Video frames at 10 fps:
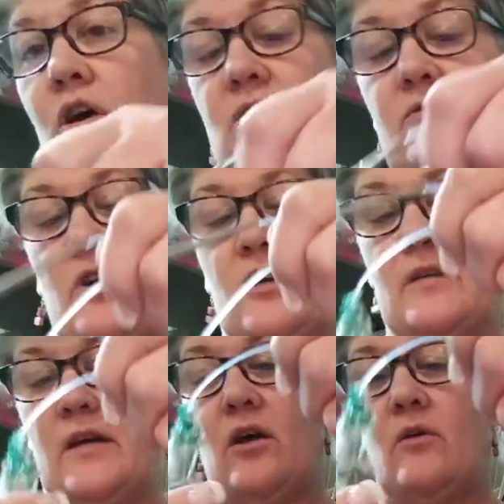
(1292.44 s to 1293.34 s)
yarn as far
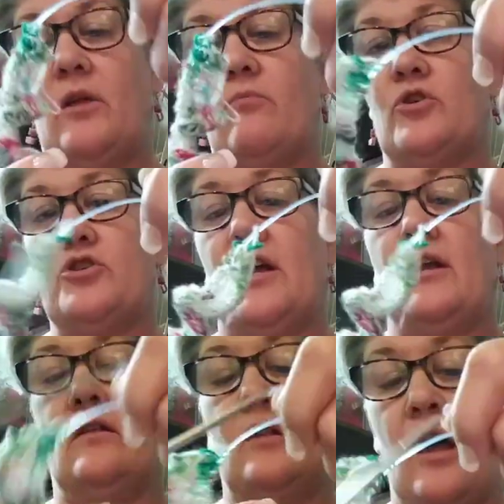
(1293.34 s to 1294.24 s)
as I know anymore. She
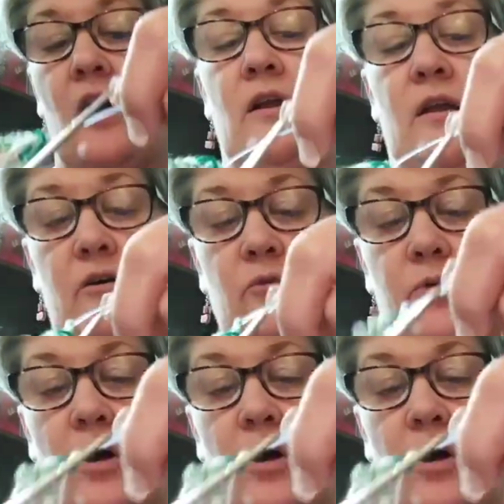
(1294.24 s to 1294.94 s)
had a lot of health